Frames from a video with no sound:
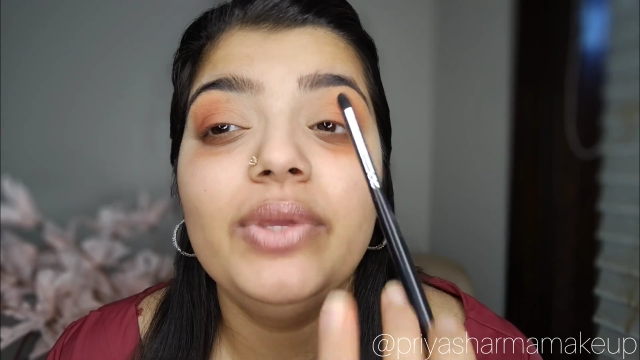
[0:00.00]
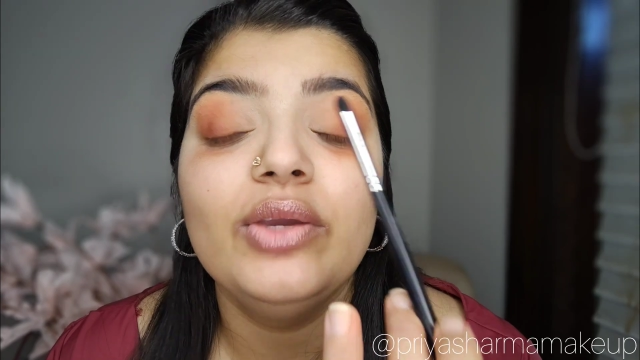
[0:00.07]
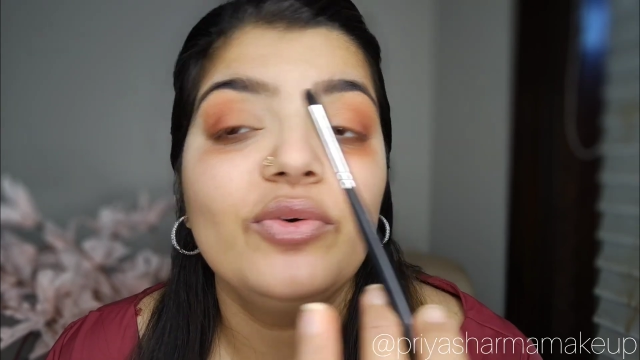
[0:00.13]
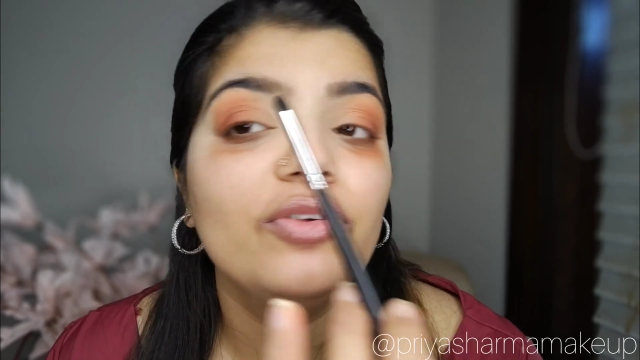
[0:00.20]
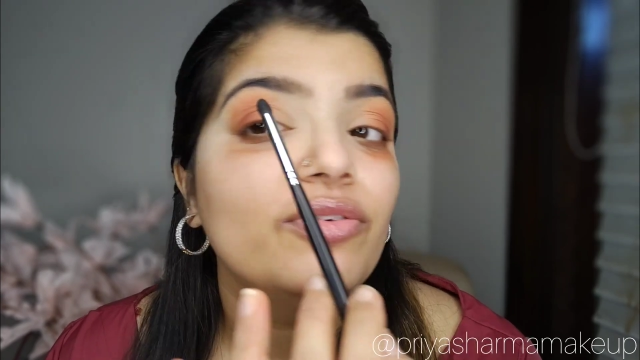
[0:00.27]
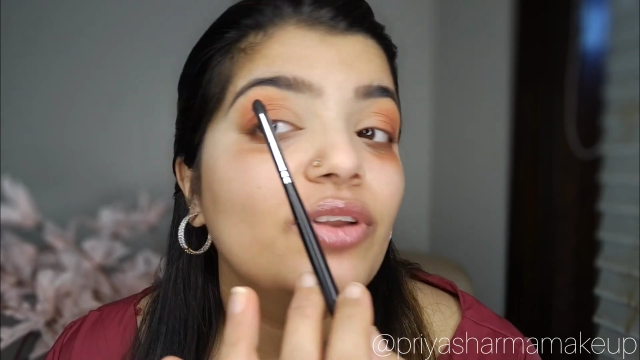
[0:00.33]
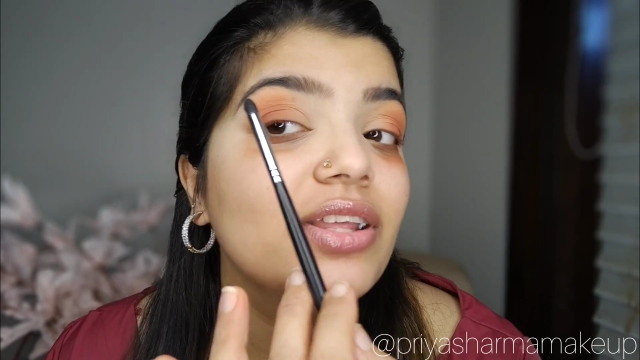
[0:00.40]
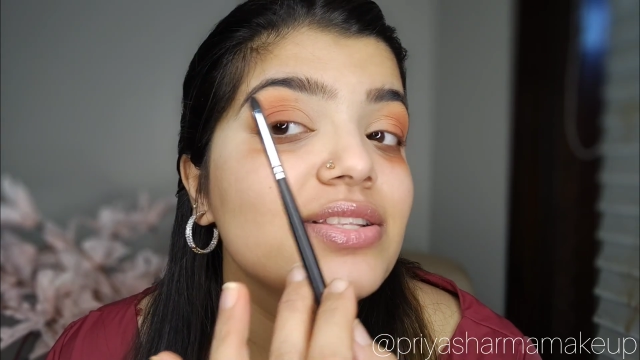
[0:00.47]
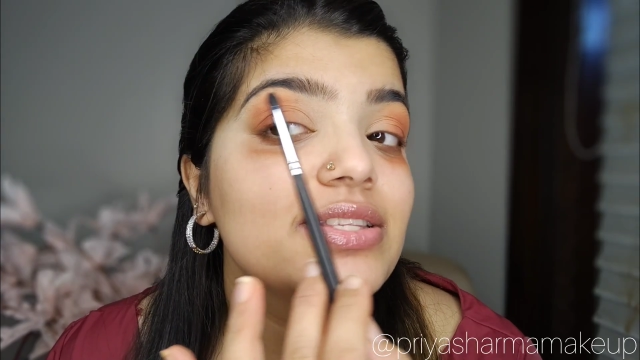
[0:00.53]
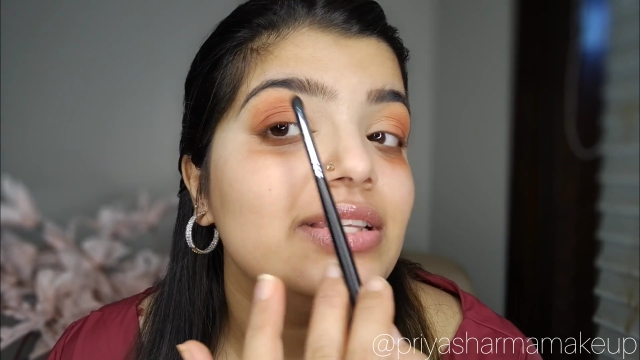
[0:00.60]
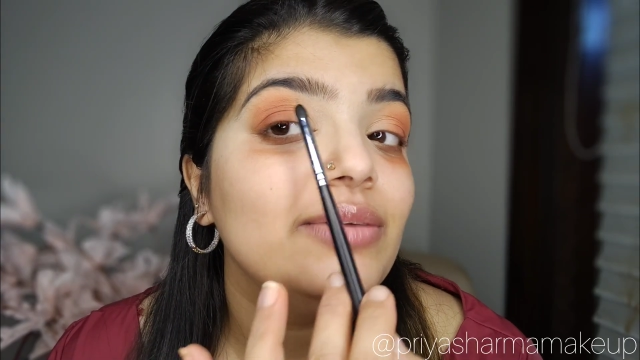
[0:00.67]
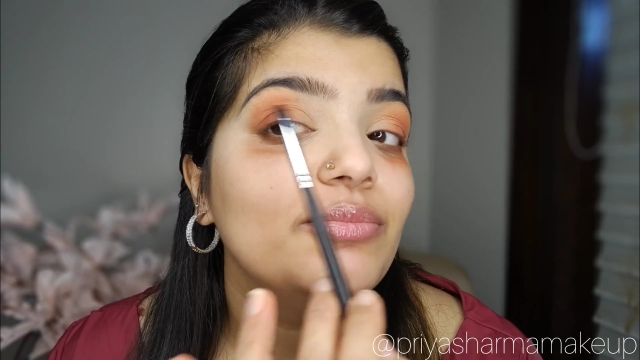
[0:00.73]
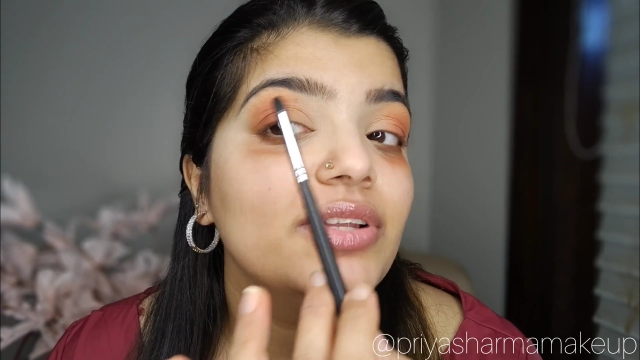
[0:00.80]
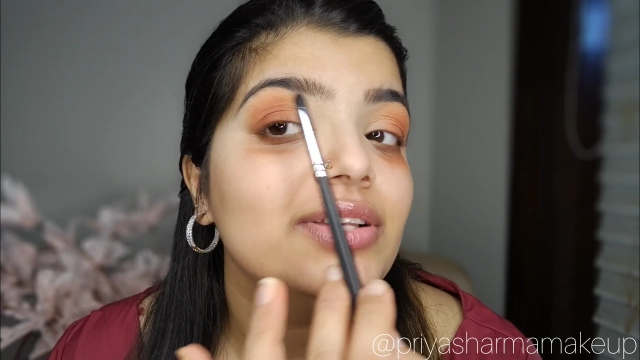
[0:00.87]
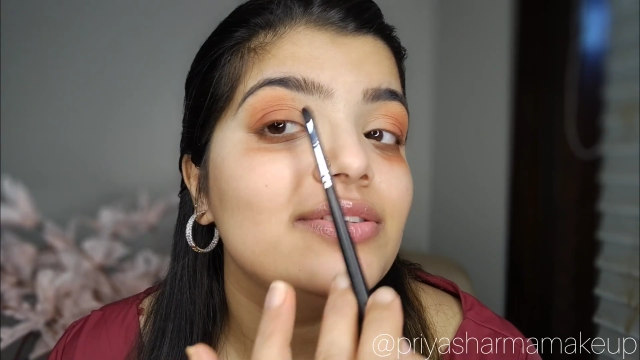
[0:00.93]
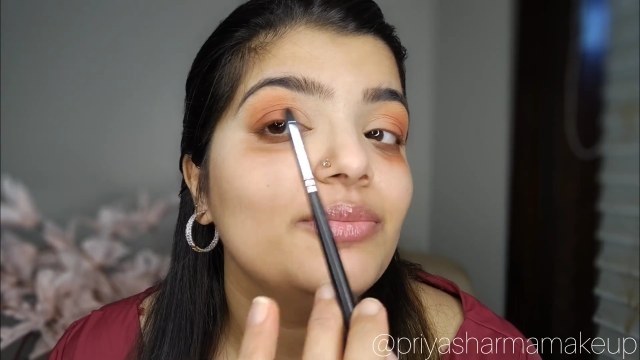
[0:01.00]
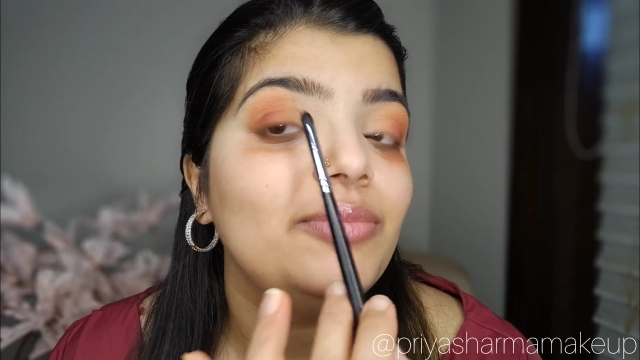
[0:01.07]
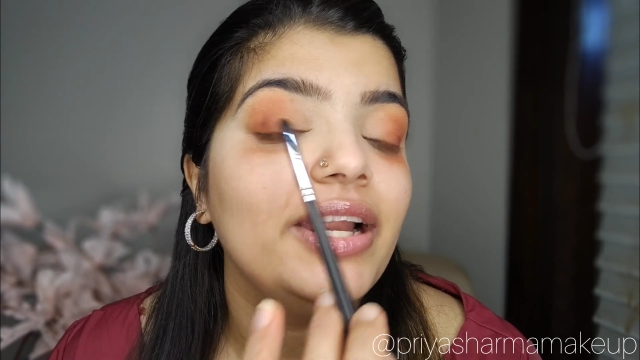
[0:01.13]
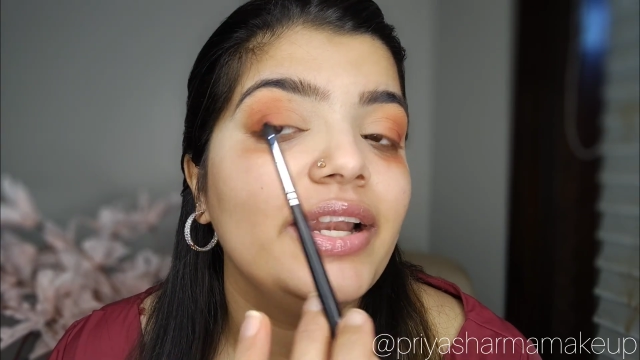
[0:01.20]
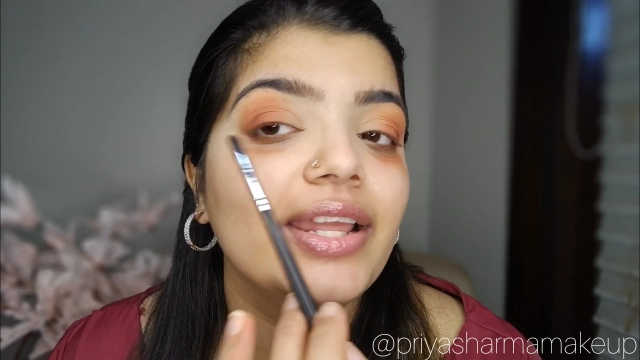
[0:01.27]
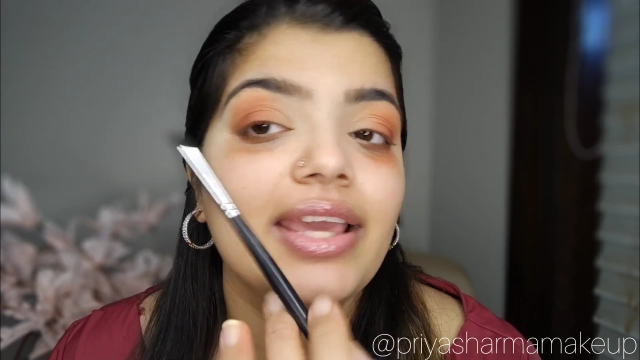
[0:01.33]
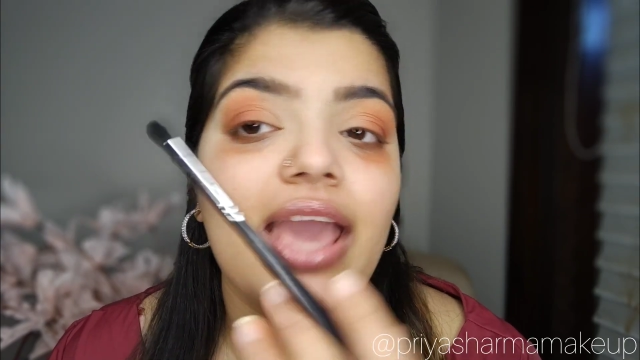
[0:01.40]
beautiful and seamless the
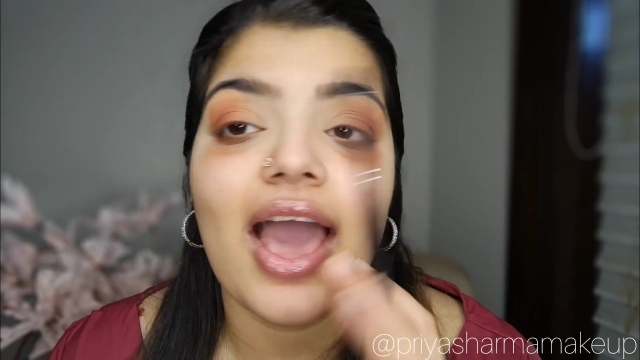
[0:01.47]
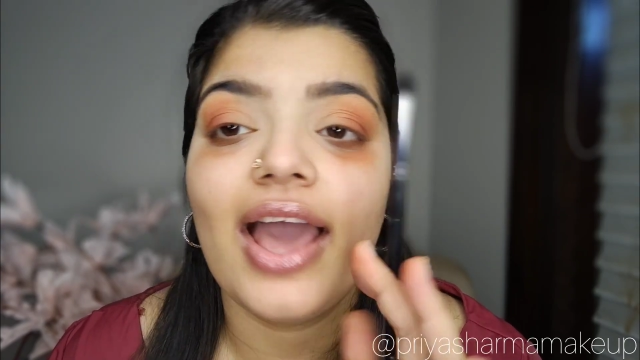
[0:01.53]
blending